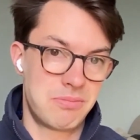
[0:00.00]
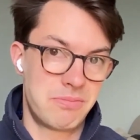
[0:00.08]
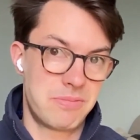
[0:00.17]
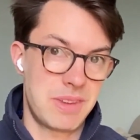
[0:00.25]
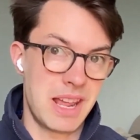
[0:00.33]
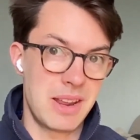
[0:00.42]

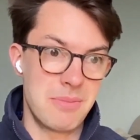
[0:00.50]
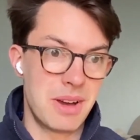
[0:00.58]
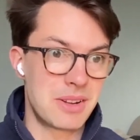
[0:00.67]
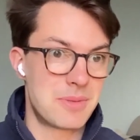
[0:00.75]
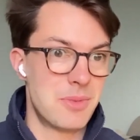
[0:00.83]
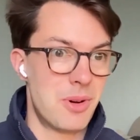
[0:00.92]
get a
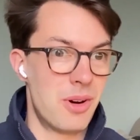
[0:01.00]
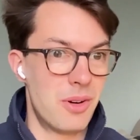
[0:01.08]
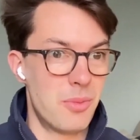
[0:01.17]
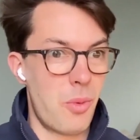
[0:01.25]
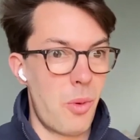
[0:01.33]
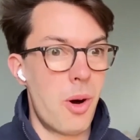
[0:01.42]
much more
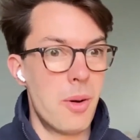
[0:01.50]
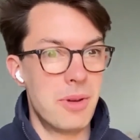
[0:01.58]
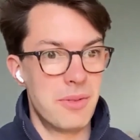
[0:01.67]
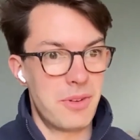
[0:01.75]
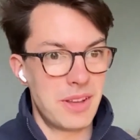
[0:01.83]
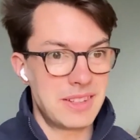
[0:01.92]
warm
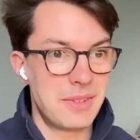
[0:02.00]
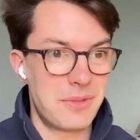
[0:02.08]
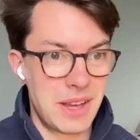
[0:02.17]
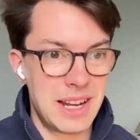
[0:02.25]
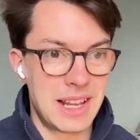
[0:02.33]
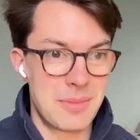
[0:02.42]
and fuzzy
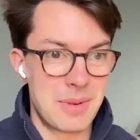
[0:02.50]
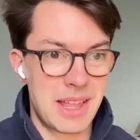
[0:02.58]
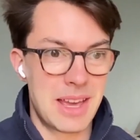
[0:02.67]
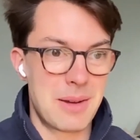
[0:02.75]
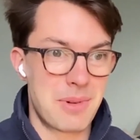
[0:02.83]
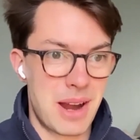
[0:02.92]
feeling about
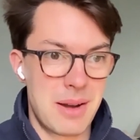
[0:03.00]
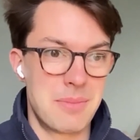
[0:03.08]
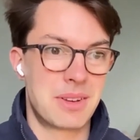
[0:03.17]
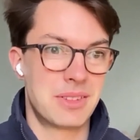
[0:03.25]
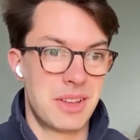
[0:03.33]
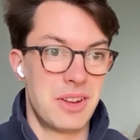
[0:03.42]
that brand
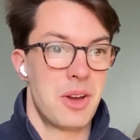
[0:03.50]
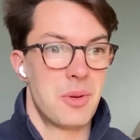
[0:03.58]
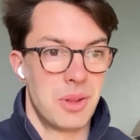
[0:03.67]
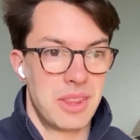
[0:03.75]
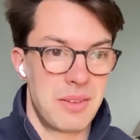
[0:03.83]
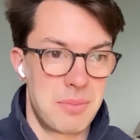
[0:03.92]
because I know
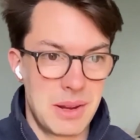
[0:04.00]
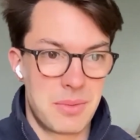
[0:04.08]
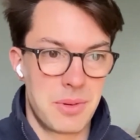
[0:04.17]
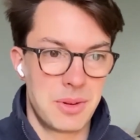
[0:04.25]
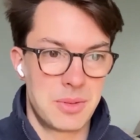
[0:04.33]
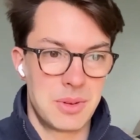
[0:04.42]
what they've been
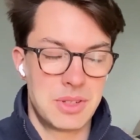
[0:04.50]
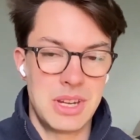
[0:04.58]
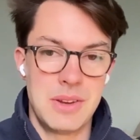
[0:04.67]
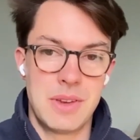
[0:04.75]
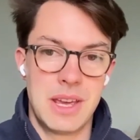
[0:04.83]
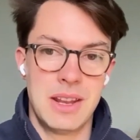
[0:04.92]
through to
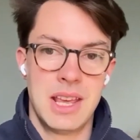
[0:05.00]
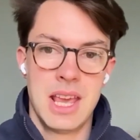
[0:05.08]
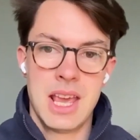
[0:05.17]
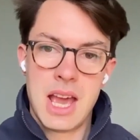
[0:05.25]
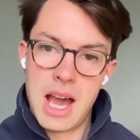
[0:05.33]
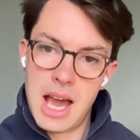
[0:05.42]
achieve it.
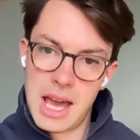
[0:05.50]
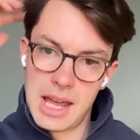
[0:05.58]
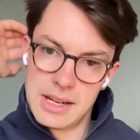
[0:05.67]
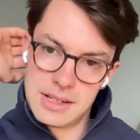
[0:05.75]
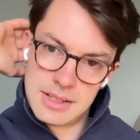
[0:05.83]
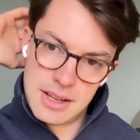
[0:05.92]

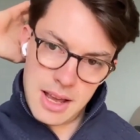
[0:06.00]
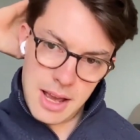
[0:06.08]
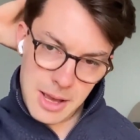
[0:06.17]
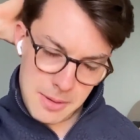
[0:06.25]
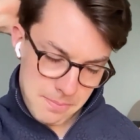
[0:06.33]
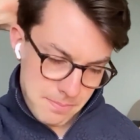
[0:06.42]
And
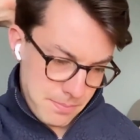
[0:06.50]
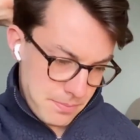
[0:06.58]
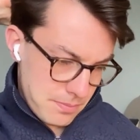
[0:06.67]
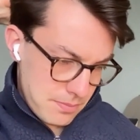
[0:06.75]
I